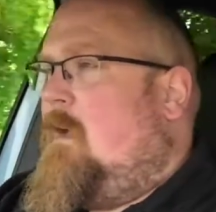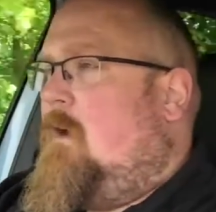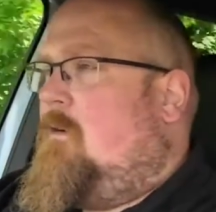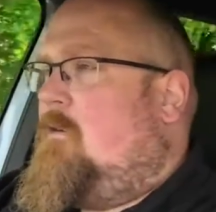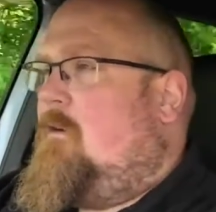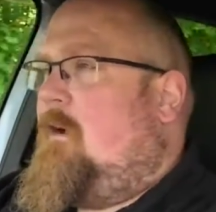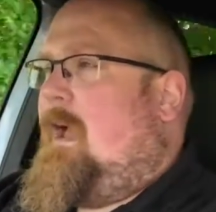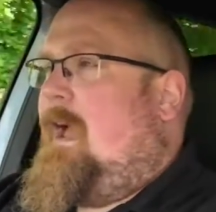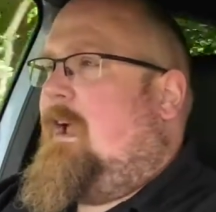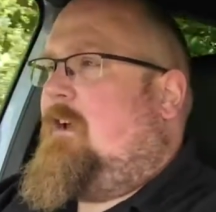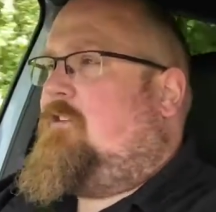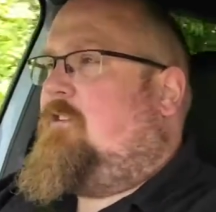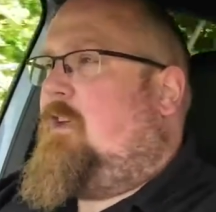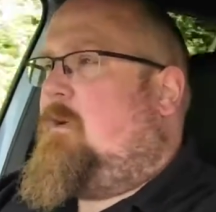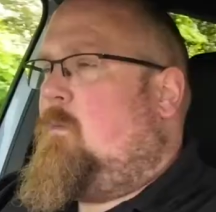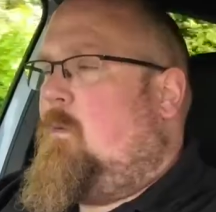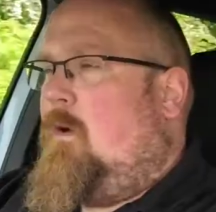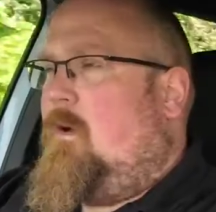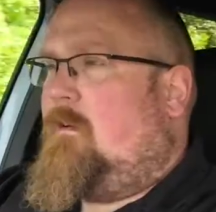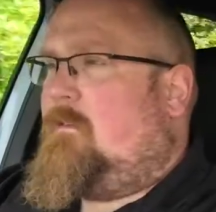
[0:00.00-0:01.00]
where it actually
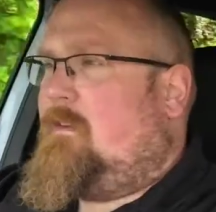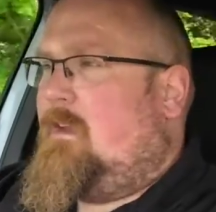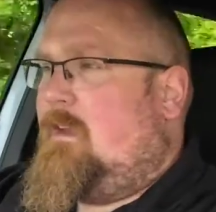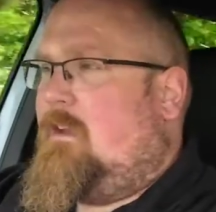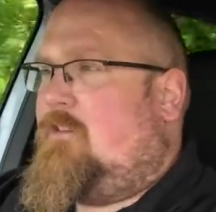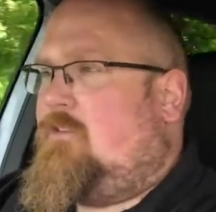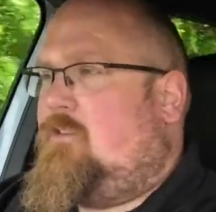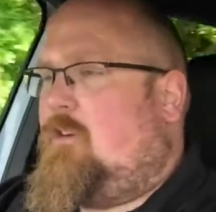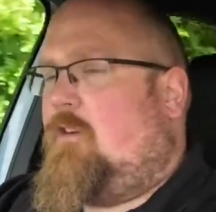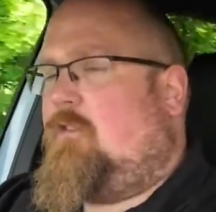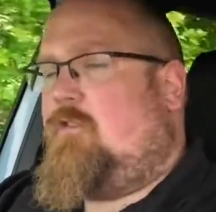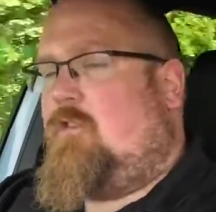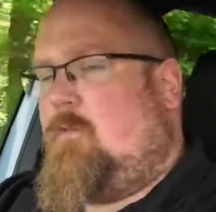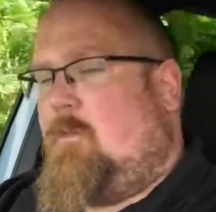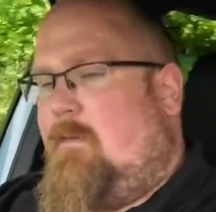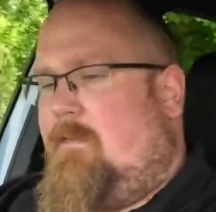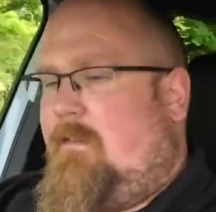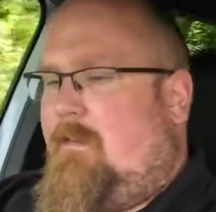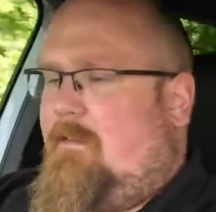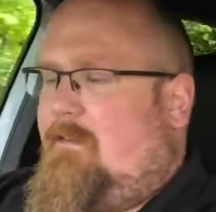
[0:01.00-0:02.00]
works in conjunction
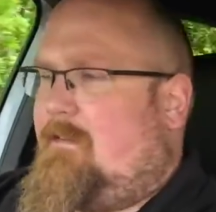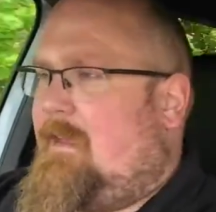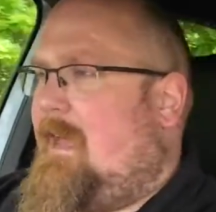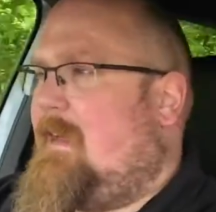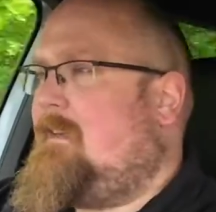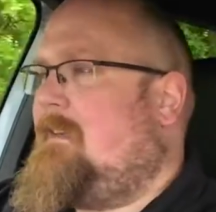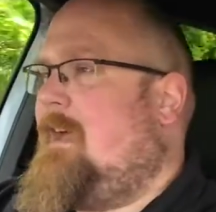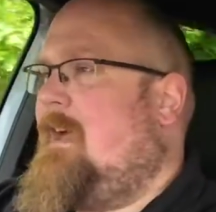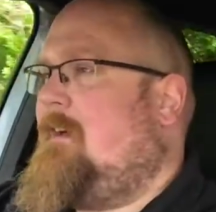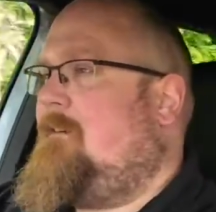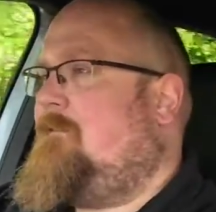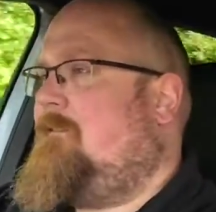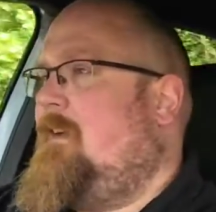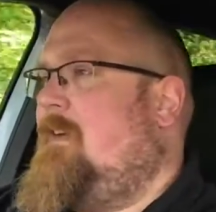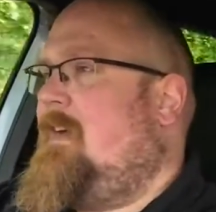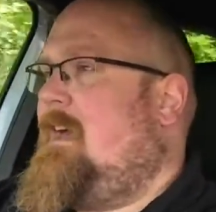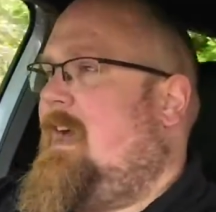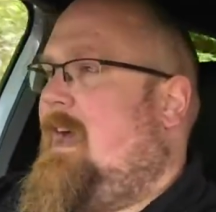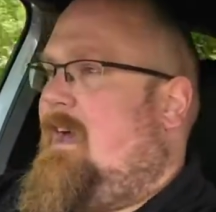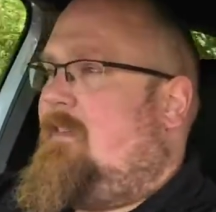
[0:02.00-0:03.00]
with the sat-nav
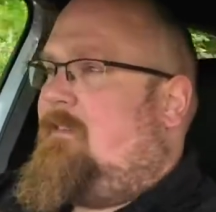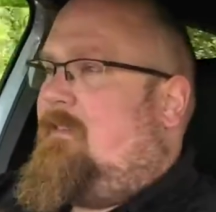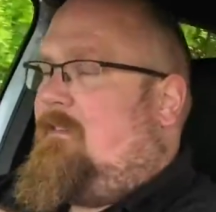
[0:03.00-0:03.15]
and the